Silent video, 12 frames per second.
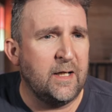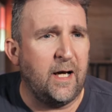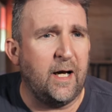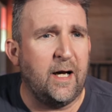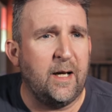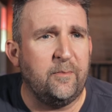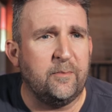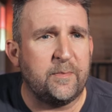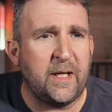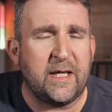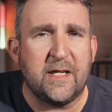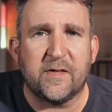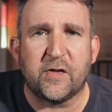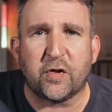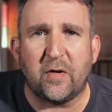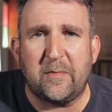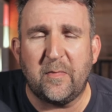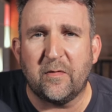Becky's
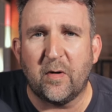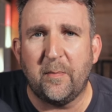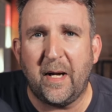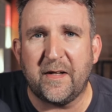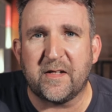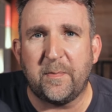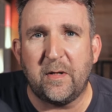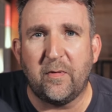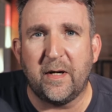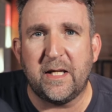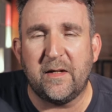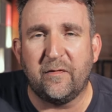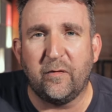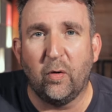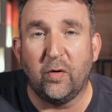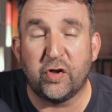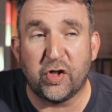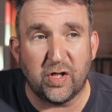treatment room had to be ready
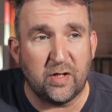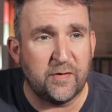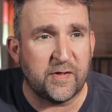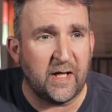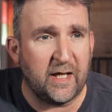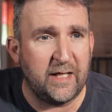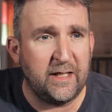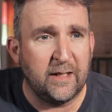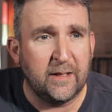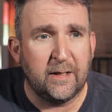for Tuesday.